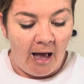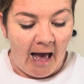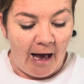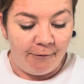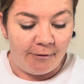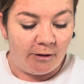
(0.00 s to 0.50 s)

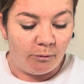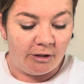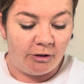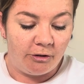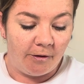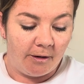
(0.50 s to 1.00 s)
Alfred
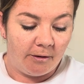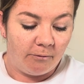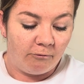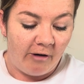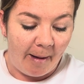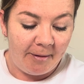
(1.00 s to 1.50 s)
would
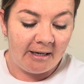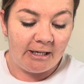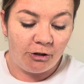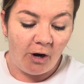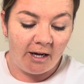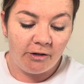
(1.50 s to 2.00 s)
rapidly
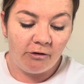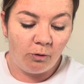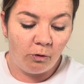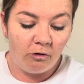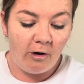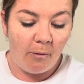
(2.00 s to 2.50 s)
try to
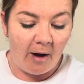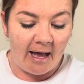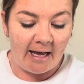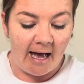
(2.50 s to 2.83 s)
crawl away